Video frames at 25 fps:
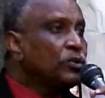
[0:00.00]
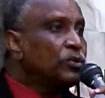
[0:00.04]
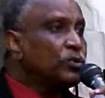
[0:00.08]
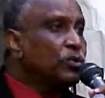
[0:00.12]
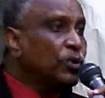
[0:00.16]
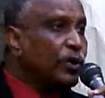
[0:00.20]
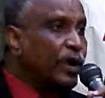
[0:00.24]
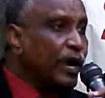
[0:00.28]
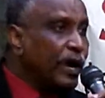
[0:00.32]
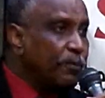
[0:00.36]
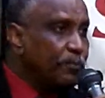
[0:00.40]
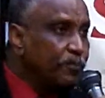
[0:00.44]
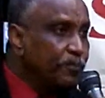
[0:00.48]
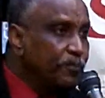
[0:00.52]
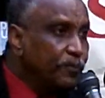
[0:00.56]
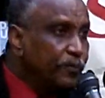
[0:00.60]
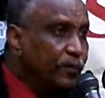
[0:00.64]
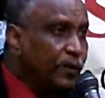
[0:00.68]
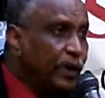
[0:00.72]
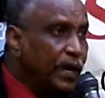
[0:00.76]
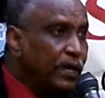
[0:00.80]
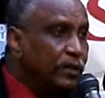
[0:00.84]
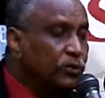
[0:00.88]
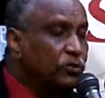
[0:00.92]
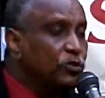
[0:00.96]
to come
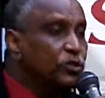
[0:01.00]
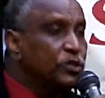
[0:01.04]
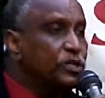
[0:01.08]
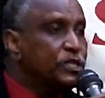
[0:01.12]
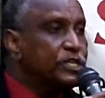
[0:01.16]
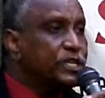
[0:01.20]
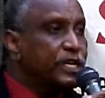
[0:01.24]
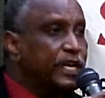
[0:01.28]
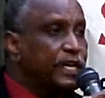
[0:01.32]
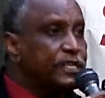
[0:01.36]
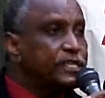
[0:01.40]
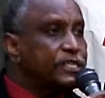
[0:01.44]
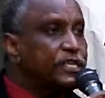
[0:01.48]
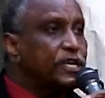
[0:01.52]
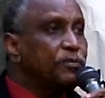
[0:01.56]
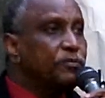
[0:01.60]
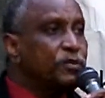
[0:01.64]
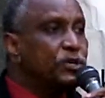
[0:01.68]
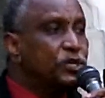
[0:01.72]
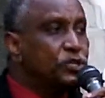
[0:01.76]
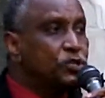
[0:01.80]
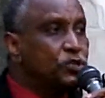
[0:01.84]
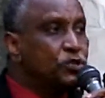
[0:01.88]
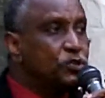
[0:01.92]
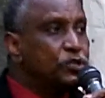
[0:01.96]
and to discuss
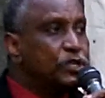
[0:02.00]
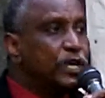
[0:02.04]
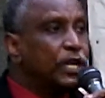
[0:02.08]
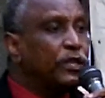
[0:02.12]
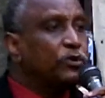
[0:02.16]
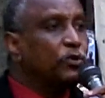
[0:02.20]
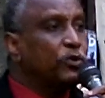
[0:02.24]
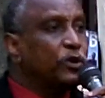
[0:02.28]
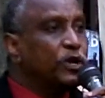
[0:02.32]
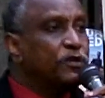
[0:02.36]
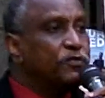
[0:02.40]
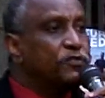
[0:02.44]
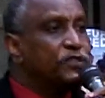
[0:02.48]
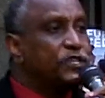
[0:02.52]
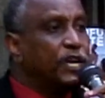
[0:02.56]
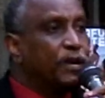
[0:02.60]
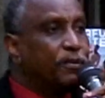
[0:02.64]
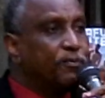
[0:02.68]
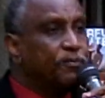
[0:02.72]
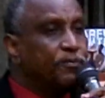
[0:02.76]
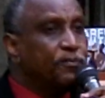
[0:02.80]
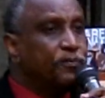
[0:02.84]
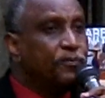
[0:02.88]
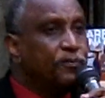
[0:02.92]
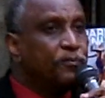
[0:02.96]
some issues and to give
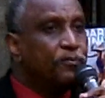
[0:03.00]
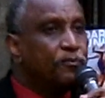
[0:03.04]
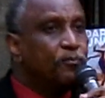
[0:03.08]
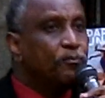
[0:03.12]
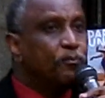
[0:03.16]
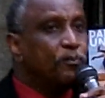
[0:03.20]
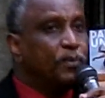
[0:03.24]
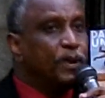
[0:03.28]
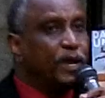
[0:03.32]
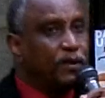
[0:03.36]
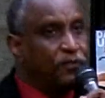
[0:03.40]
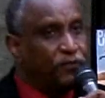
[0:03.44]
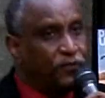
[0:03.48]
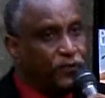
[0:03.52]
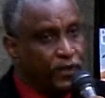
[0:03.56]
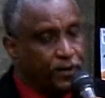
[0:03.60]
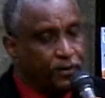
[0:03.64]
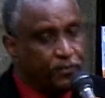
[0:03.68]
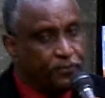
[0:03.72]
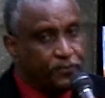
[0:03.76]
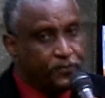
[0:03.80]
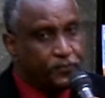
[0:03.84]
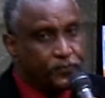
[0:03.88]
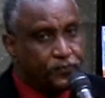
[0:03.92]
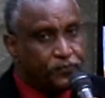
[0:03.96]
them
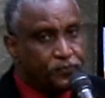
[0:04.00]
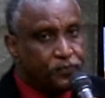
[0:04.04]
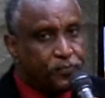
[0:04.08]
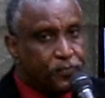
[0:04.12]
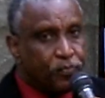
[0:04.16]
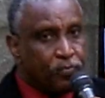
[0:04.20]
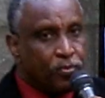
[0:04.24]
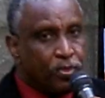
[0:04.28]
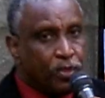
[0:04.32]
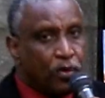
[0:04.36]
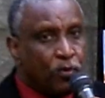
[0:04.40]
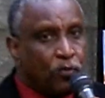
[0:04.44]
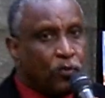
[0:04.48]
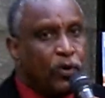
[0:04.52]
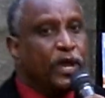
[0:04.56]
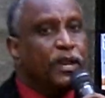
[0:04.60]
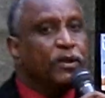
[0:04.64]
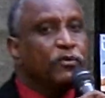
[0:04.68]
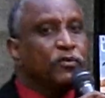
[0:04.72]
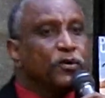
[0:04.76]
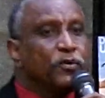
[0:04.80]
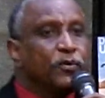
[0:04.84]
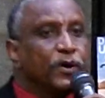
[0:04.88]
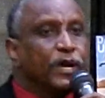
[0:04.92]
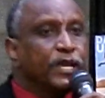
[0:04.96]
briefing.
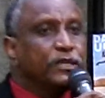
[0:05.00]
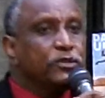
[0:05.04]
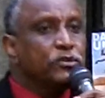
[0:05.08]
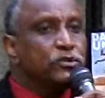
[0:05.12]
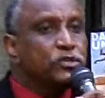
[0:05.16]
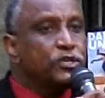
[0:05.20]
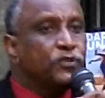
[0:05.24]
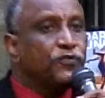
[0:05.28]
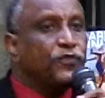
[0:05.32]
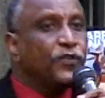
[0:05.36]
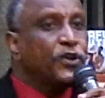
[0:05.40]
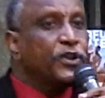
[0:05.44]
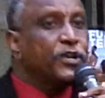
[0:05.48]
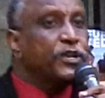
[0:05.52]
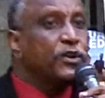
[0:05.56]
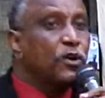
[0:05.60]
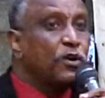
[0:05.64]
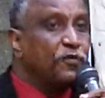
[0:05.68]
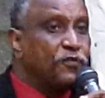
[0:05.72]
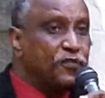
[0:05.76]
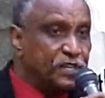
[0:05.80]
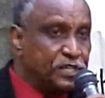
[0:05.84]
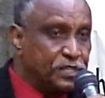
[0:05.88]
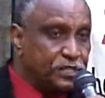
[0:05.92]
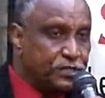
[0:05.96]
When we went to the foreign
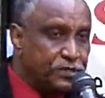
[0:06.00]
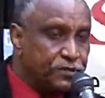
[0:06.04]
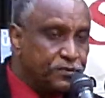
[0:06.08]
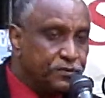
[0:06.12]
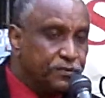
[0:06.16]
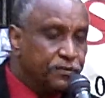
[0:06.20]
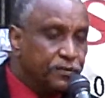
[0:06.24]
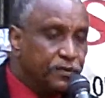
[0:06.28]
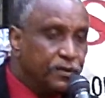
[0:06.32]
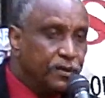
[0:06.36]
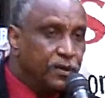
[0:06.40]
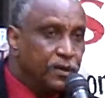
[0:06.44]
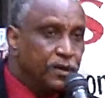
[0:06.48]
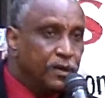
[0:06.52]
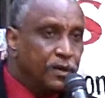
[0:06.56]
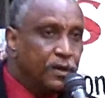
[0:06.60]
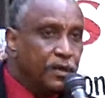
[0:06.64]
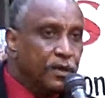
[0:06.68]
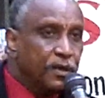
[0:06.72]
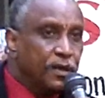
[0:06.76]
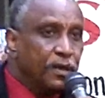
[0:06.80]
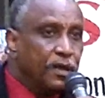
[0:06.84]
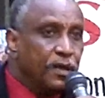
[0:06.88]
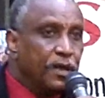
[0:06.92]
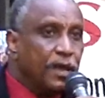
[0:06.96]
office,
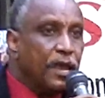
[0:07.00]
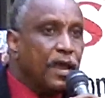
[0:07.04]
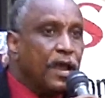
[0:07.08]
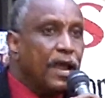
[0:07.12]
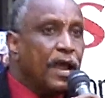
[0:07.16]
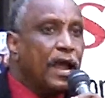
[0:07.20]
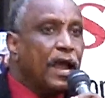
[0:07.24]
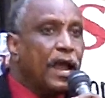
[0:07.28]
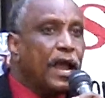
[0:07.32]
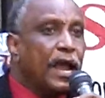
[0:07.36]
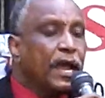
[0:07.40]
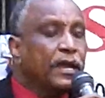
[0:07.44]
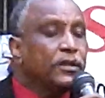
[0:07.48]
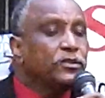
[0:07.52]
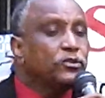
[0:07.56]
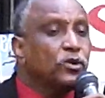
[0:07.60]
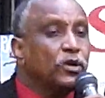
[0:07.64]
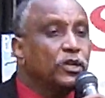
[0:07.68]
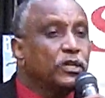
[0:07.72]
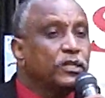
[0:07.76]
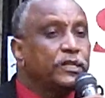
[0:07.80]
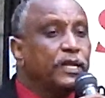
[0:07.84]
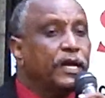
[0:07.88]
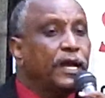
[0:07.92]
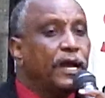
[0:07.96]
I
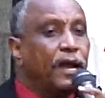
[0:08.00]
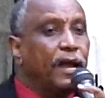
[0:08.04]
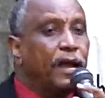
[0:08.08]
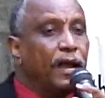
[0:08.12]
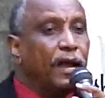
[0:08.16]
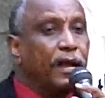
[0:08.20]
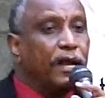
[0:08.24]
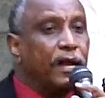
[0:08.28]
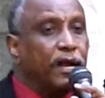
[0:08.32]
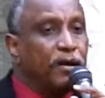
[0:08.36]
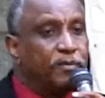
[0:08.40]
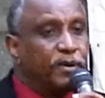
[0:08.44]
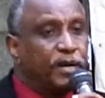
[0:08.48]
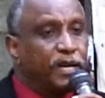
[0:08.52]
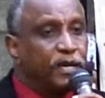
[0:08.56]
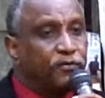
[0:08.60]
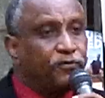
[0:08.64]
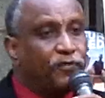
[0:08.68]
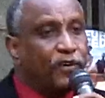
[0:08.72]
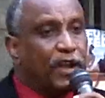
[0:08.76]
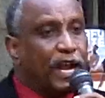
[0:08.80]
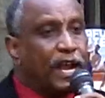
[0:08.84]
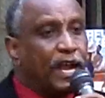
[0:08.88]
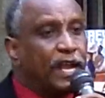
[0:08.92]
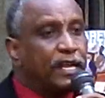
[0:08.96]
told
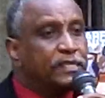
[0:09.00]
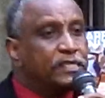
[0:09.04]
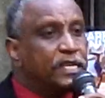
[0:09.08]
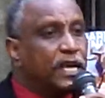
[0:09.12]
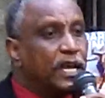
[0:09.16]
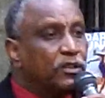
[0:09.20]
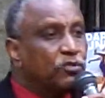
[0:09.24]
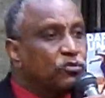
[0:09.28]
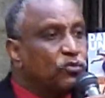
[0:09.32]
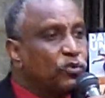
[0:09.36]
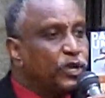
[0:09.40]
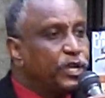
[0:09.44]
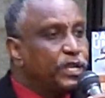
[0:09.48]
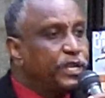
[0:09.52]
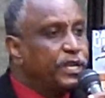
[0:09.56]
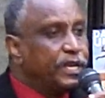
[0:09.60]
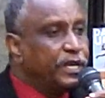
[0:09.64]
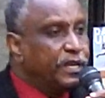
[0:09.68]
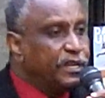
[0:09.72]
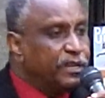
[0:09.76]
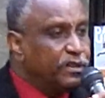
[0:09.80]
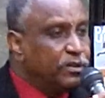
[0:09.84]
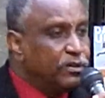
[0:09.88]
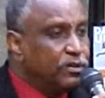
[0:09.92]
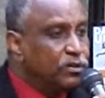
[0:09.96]
Comrade Fagan that we
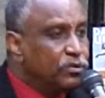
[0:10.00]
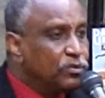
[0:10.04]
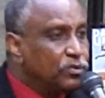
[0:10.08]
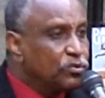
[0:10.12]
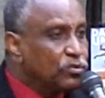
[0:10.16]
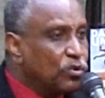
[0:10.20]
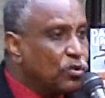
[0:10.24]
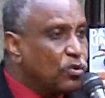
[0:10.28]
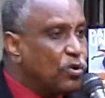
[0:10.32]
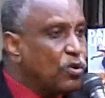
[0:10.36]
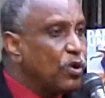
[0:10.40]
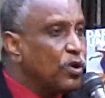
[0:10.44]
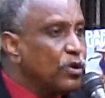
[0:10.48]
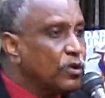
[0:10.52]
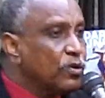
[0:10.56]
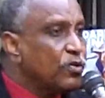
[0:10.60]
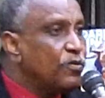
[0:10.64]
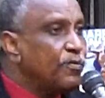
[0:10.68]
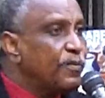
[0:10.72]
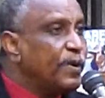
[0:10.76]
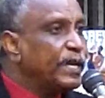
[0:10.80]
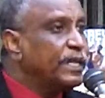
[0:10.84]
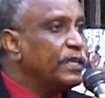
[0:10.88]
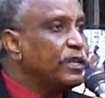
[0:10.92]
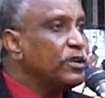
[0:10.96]
need to call
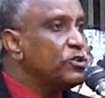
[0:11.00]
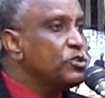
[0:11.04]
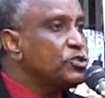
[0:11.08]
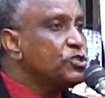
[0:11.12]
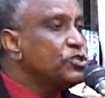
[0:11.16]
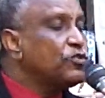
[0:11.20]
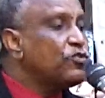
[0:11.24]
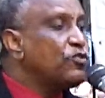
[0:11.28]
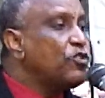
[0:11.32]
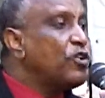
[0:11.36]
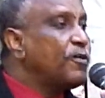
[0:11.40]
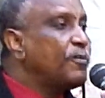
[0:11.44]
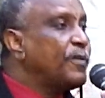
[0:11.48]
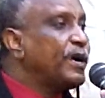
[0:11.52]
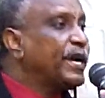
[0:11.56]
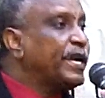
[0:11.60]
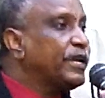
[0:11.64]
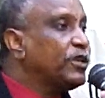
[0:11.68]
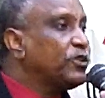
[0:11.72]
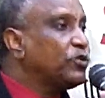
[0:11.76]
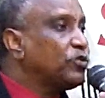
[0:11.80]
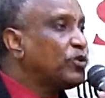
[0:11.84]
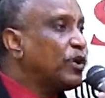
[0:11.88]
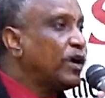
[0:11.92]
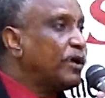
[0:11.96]
Commander Yusuf
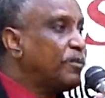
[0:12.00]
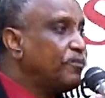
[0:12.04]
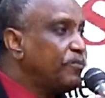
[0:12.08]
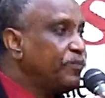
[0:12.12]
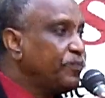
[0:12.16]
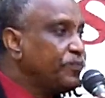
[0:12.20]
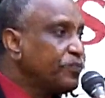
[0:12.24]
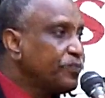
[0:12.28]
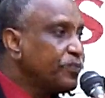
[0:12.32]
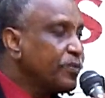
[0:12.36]
Kouamaki to come